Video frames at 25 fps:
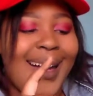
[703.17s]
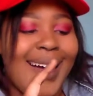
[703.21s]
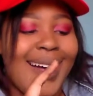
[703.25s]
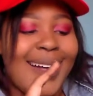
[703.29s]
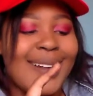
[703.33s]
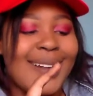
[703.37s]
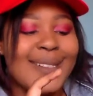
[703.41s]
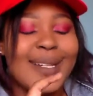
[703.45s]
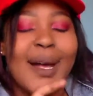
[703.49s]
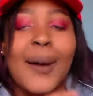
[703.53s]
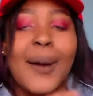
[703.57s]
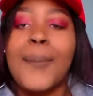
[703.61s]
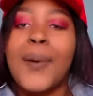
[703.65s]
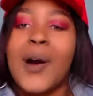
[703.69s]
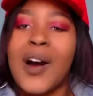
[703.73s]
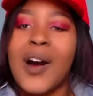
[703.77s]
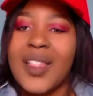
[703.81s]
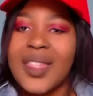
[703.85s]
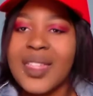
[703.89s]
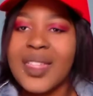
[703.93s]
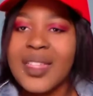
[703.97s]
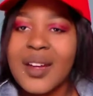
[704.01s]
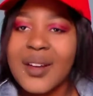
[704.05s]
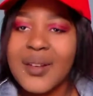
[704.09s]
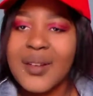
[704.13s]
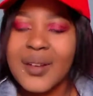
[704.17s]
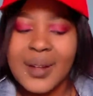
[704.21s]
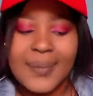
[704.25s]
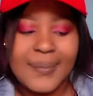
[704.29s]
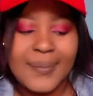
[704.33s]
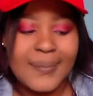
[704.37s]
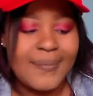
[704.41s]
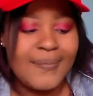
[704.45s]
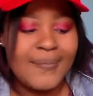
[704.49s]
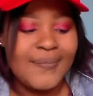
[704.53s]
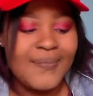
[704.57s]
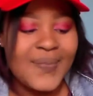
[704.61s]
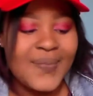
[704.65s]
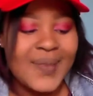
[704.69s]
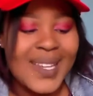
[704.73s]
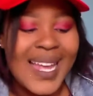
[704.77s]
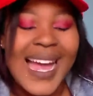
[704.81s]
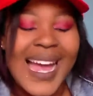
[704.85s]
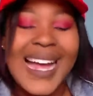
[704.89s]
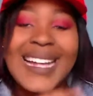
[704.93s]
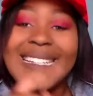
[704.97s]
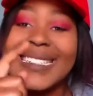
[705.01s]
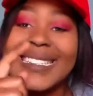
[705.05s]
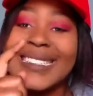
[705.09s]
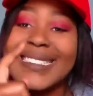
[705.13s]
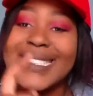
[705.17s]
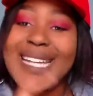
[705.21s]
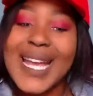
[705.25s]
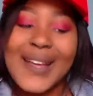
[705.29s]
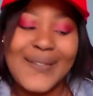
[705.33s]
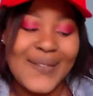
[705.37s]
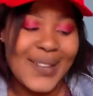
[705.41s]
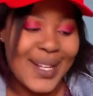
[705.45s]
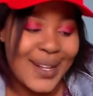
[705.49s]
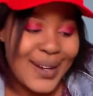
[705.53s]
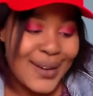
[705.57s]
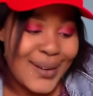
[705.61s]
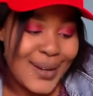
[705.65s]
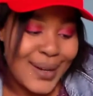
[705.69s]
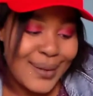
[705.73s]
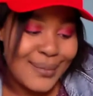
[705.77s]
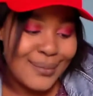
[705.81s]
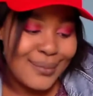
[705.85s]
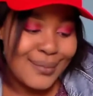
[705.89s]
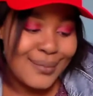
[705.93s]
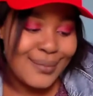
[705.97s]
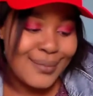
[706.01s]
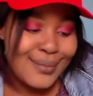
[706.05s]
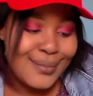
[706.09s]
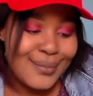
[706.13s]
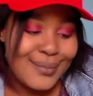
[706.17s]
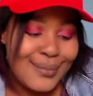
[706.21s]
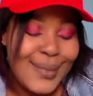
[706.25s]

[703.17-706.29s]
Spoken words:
as a bath cream, as a shaving cream,